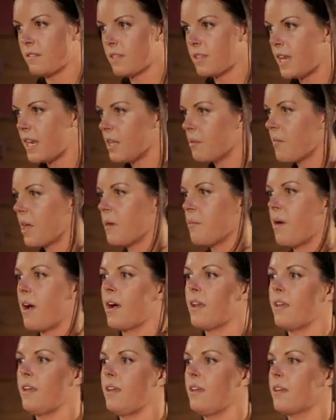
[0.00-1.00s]
letting my
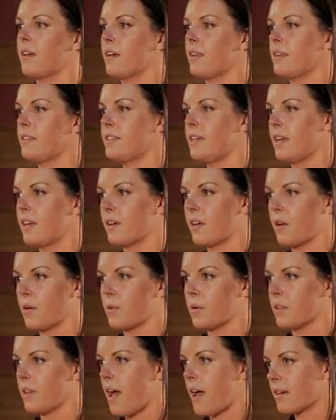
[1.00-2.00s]
body kind of take a
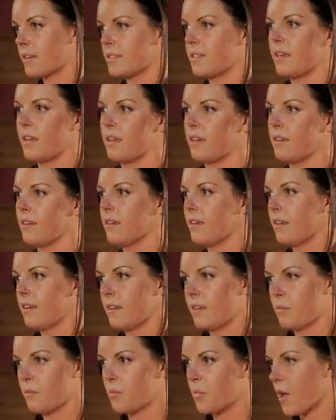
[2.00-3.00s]
relaxing
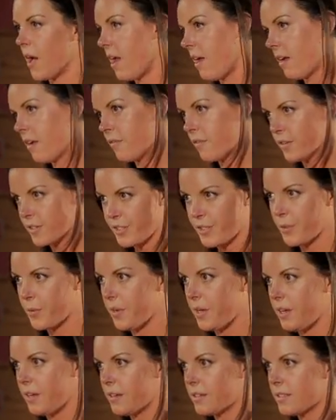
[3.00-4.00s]
break for 2
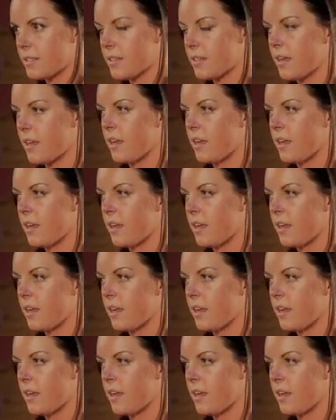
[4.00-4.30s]
weeks.